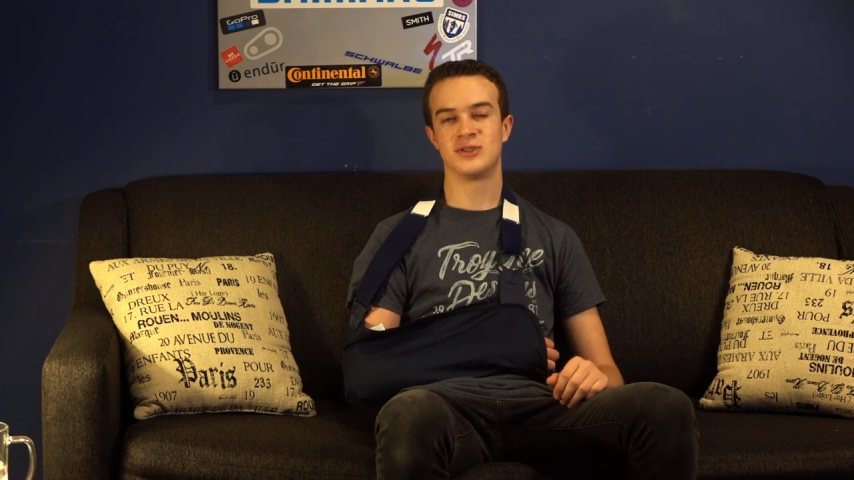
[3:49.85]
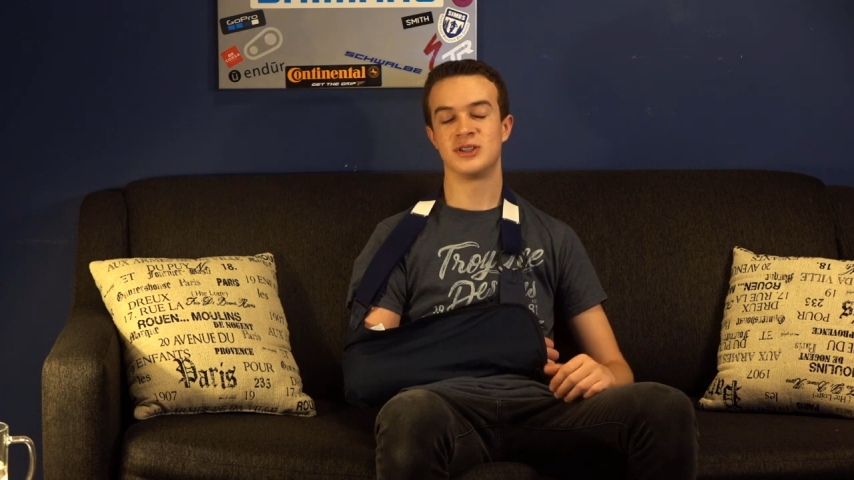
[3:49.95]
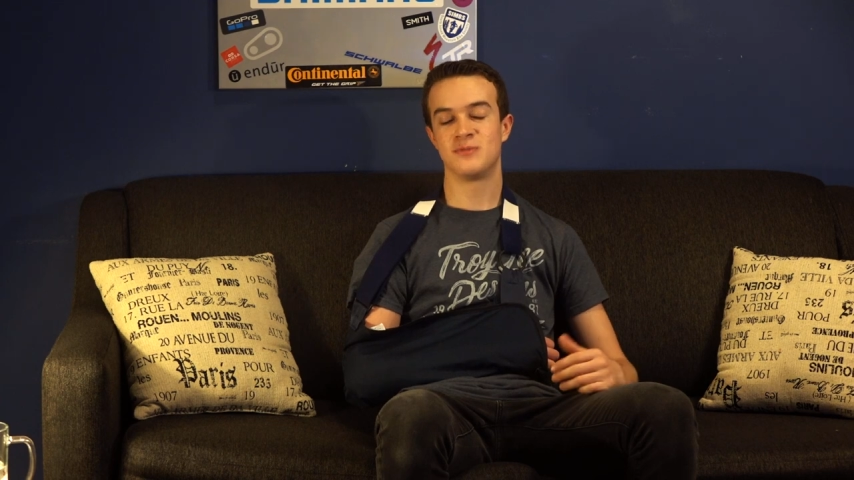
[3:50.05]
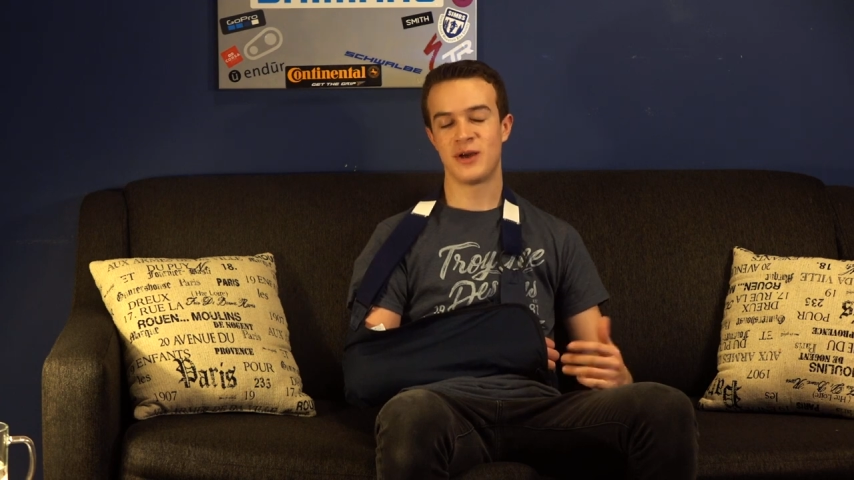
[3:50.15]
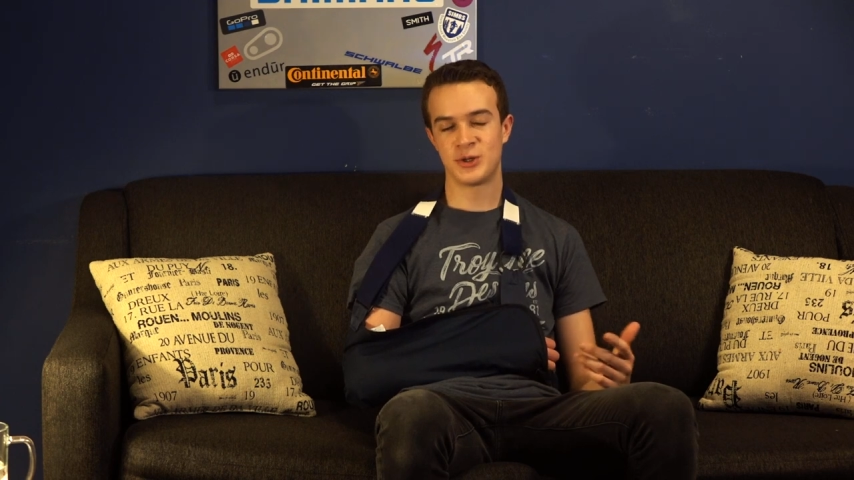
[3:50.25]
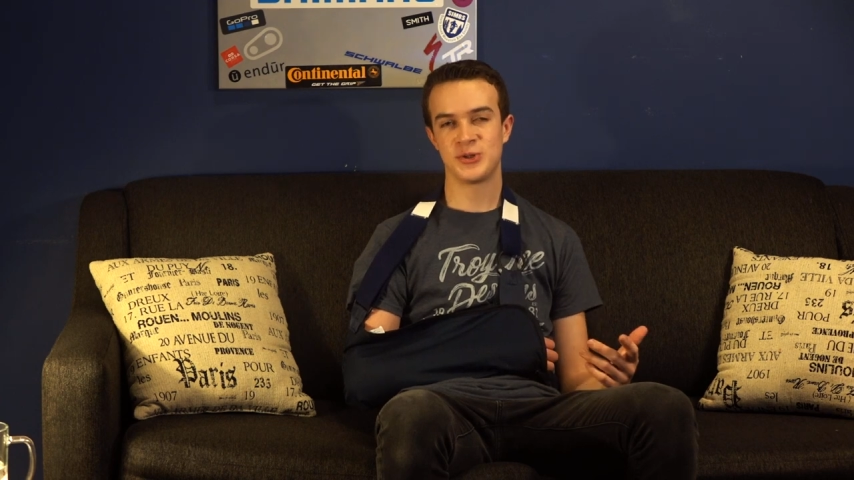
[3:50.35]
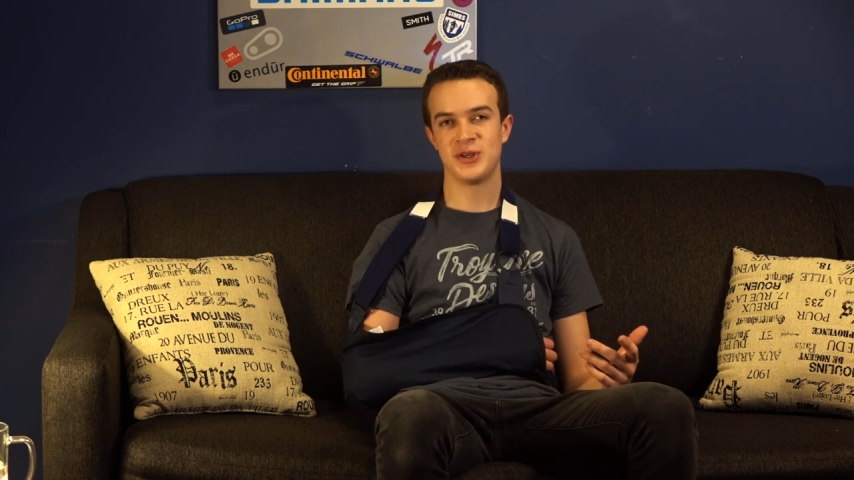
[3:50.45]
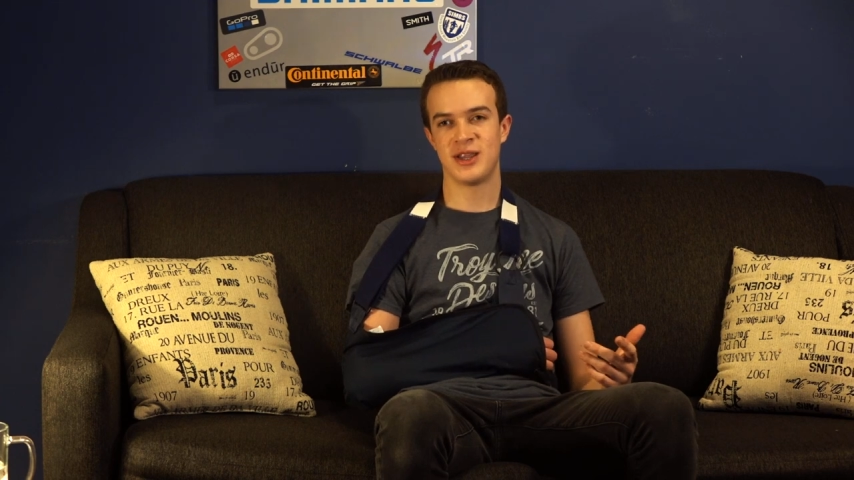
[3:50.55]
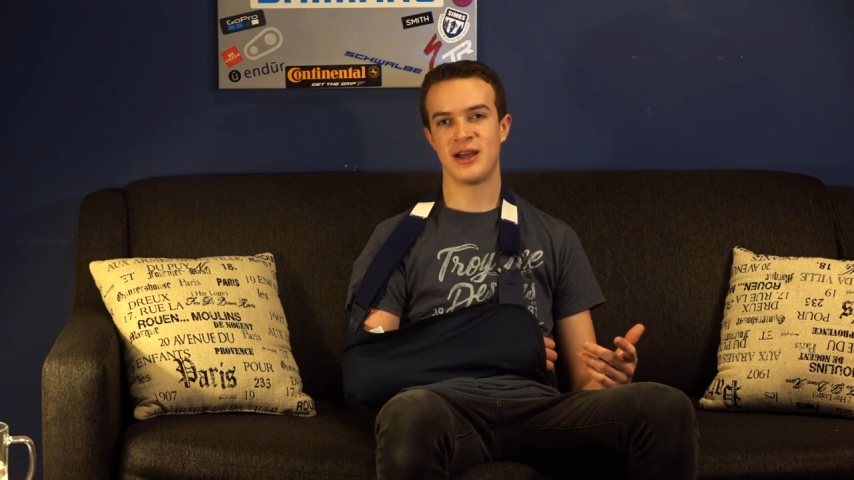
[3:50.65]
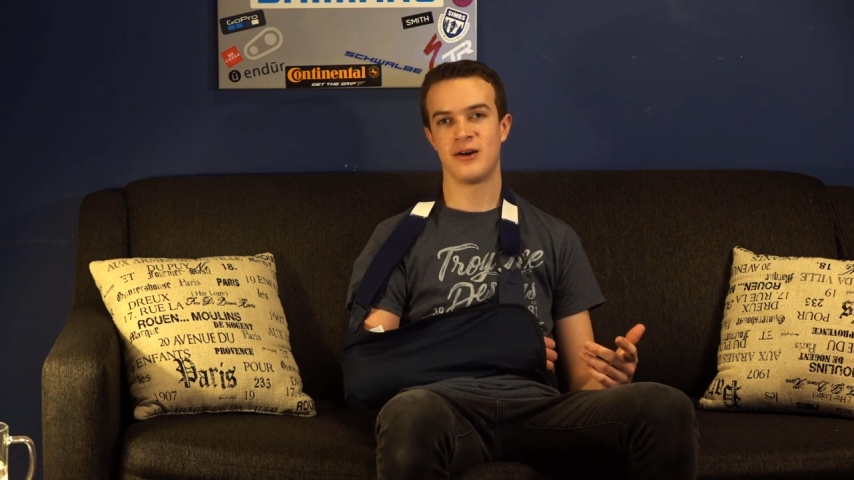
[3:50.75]
especially
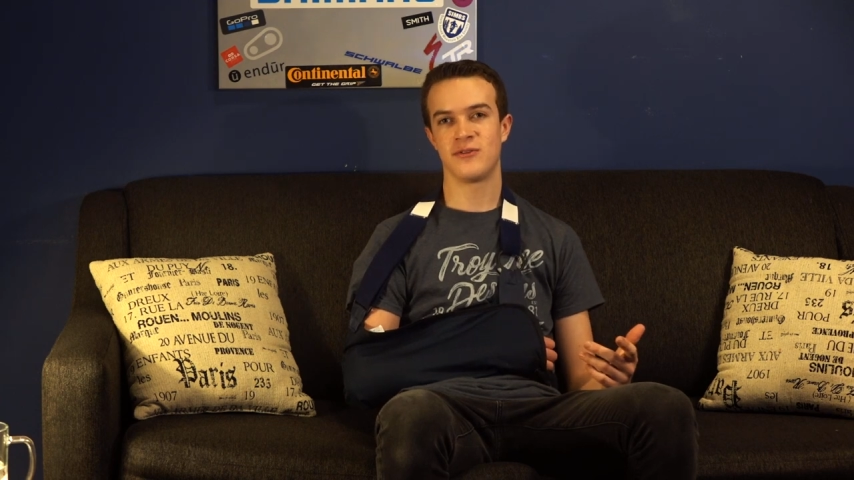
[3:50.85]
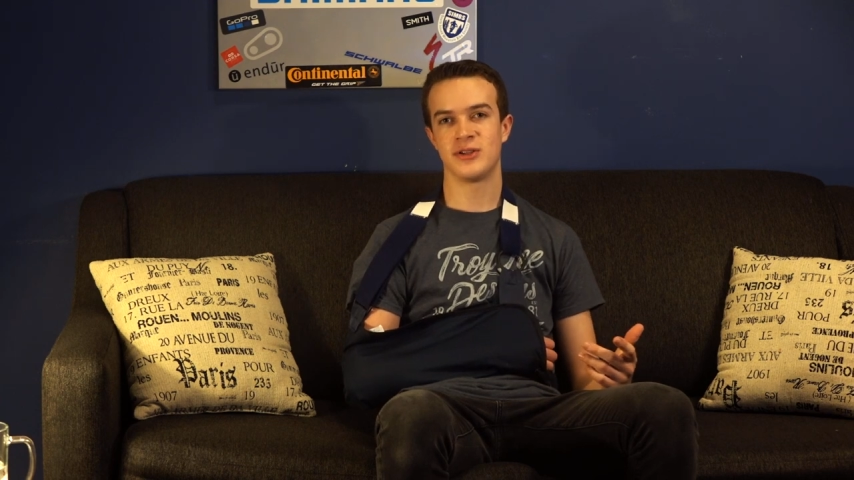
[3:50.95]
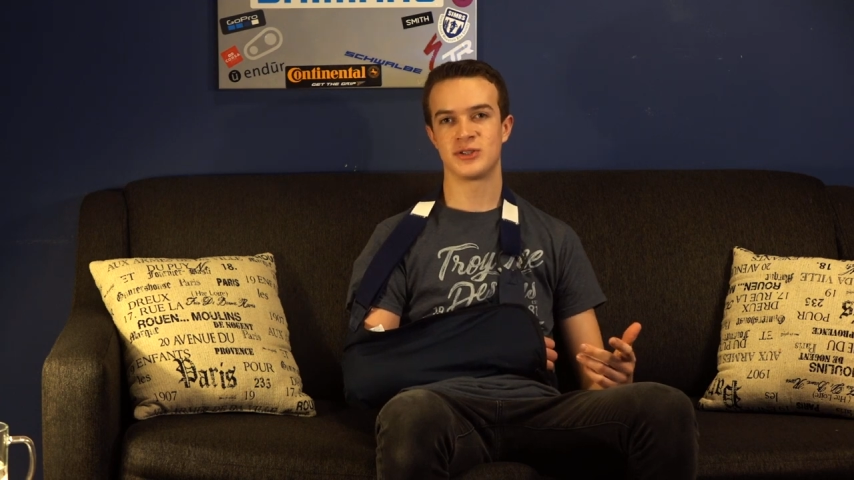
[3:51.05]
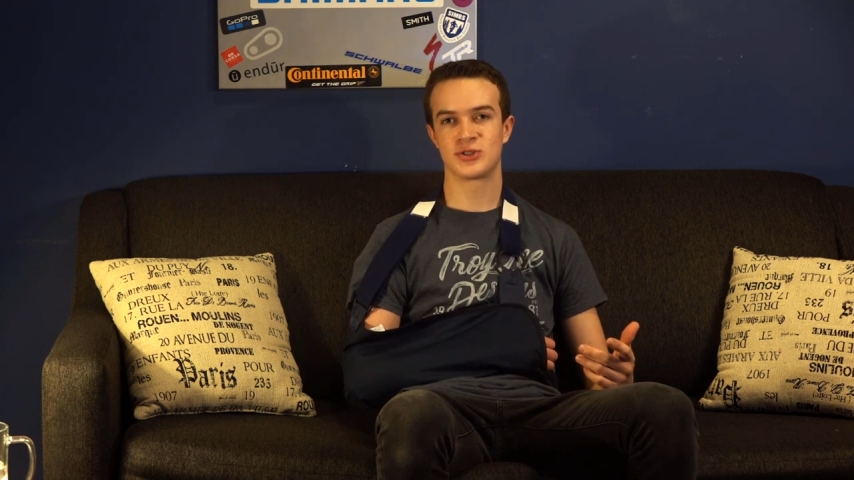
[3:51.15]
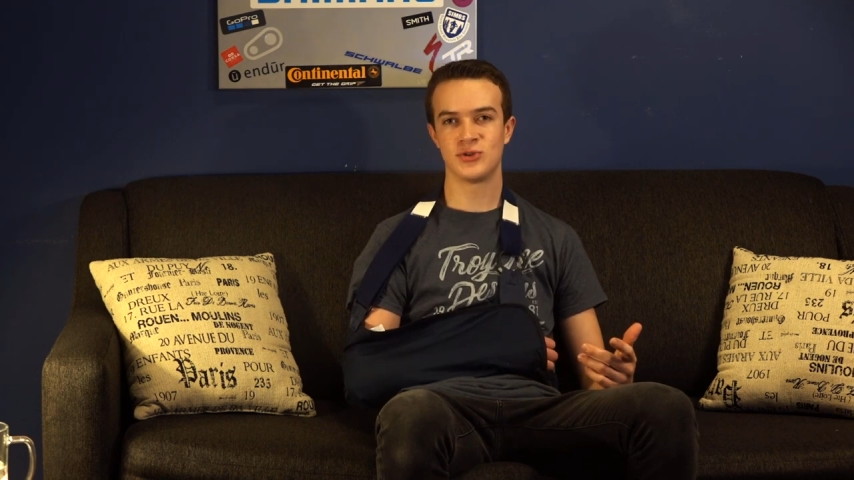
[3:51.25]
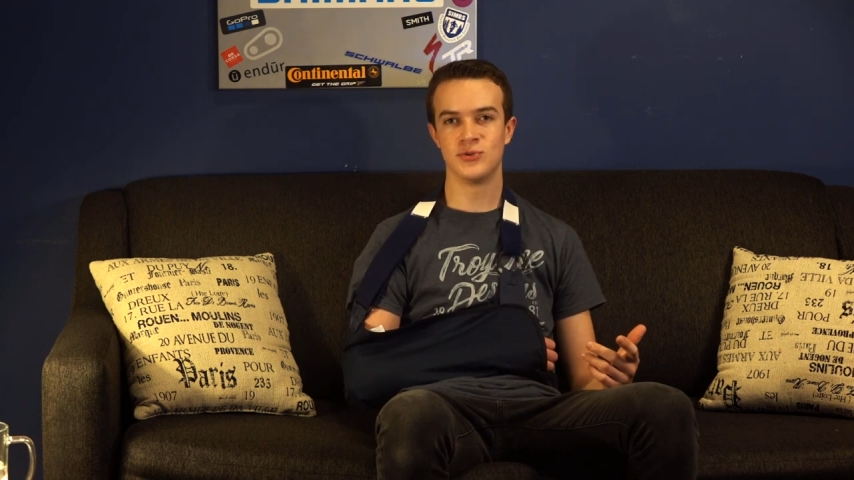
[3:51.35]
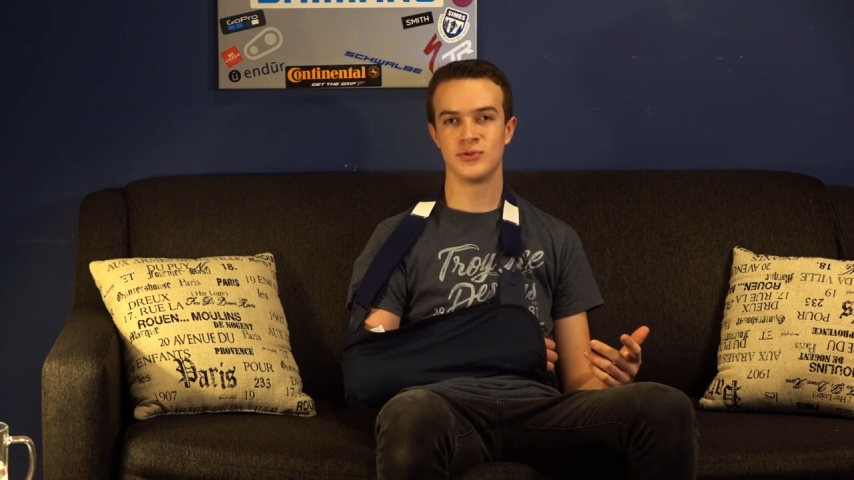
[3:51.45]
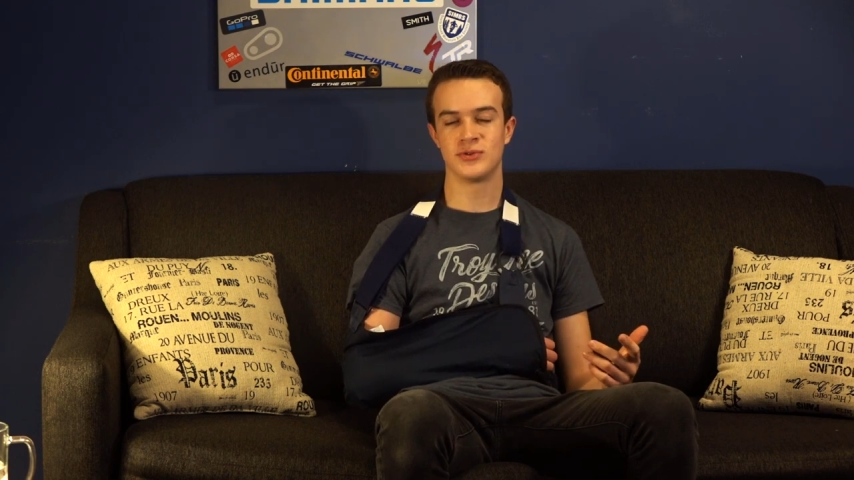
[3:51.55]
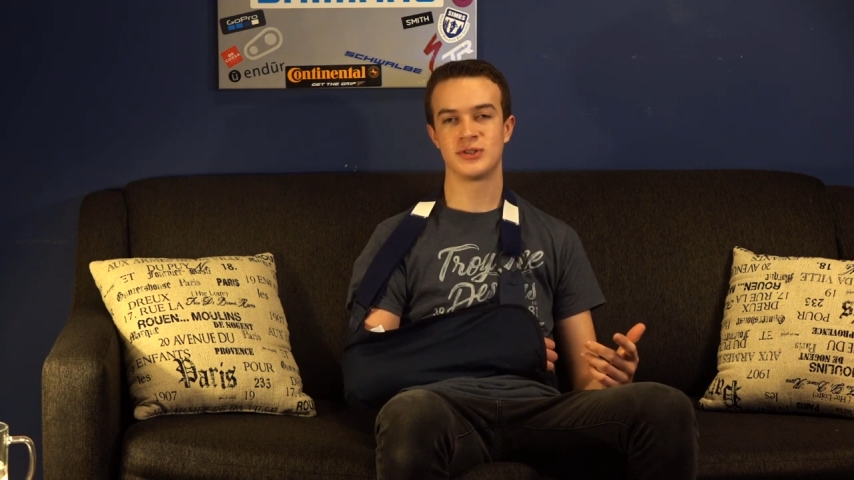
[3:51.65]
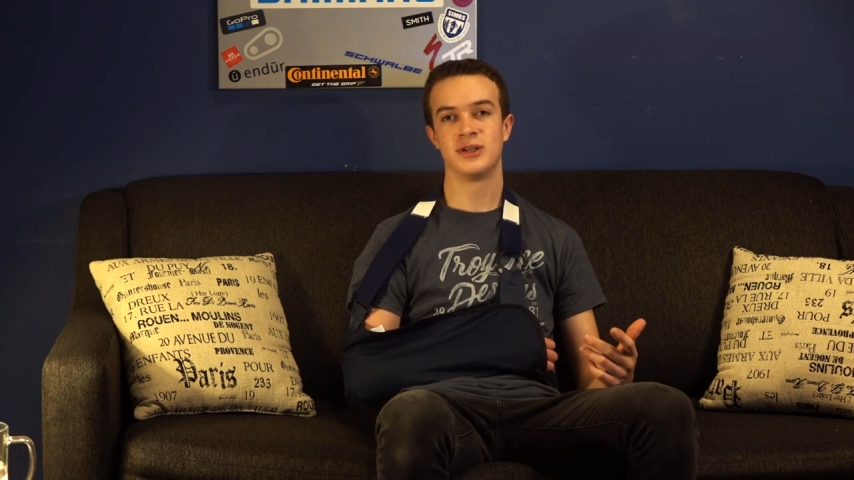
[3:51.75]
now that
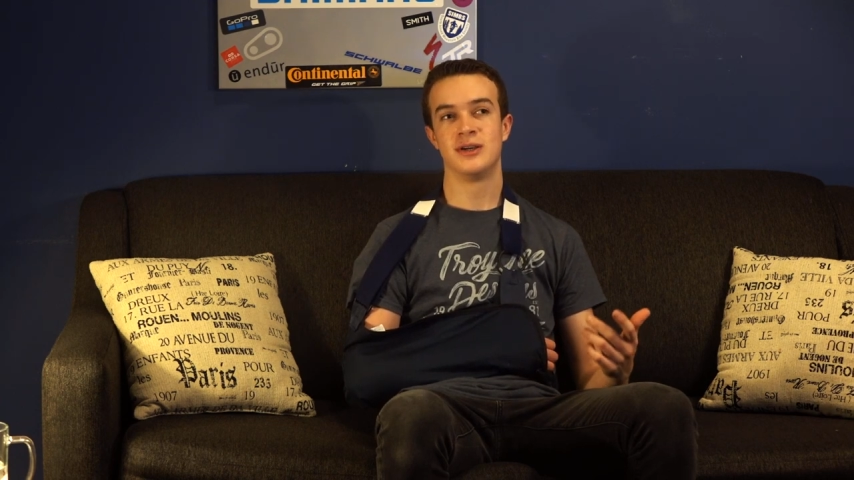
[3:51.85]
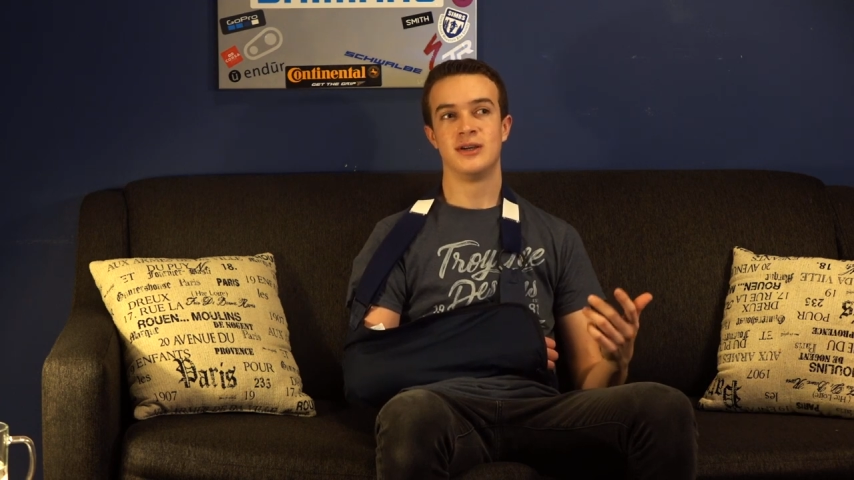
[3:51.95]
school's